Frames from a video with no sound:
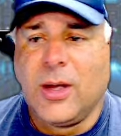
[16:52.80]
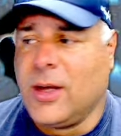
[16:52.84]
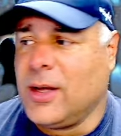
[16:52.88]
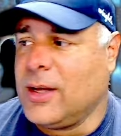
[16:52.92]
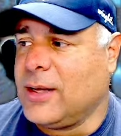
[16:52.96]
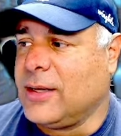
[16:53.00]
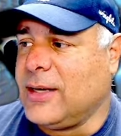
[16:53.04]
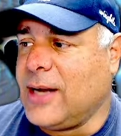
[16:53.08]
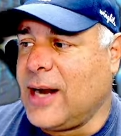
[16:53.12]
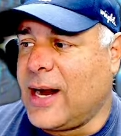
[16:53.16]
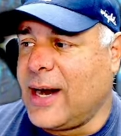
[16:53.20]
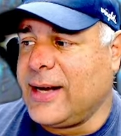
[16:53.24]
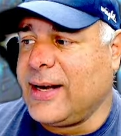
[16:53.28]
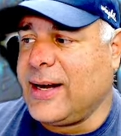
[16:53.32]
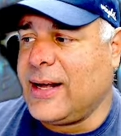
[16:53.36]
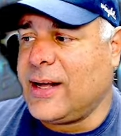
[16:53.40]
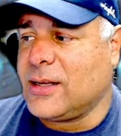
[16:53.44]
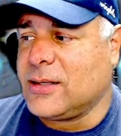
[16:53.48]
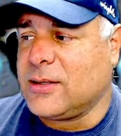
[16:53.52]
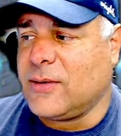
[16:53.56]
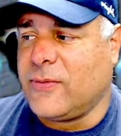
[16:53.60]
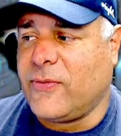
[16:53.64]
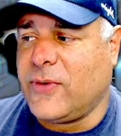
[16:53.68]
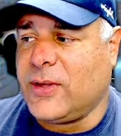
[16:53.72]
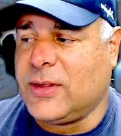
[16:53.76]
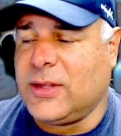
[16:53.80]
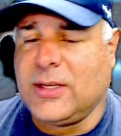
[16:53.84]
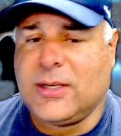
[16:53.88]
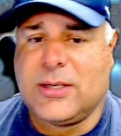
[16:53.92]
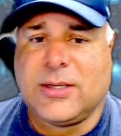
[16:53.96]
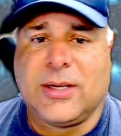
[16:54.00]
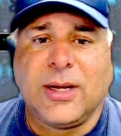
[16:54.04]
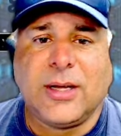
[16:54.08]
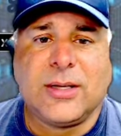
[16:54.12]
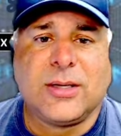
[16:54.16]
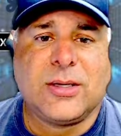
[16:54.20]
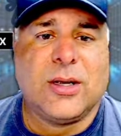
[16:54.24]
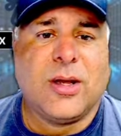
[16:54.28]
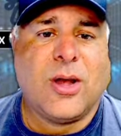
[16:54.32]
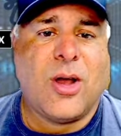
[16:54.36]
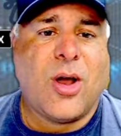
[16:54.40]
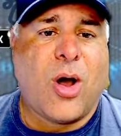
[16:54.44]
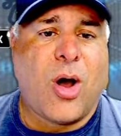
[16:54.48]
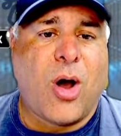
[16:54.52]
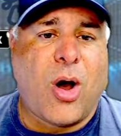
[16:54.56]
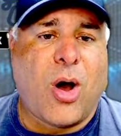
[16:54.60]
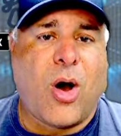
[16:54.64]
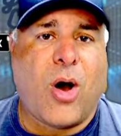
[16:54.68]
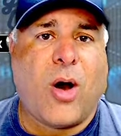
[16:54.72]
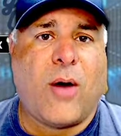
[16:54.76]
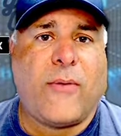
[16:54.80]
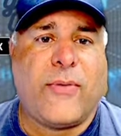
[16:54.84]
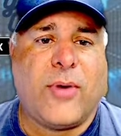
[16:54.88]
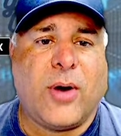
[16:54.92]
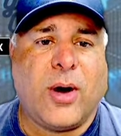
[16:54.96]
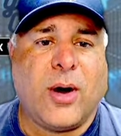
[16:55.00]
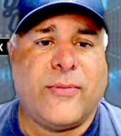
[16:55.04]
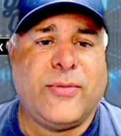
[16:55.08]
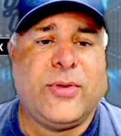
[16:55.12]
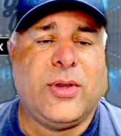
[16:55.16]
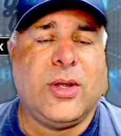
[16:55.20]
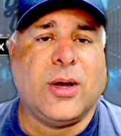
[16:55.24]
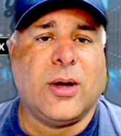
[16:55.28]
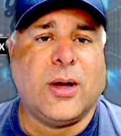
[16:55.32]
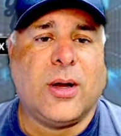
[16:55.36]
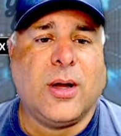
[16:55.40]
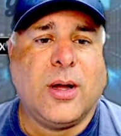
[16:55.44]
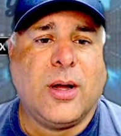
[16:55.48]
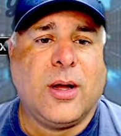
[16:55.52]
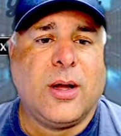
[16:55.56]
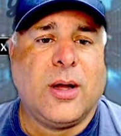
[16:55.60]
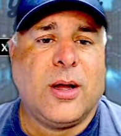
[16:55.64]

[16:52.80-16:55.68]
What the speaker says: $9.50 off of the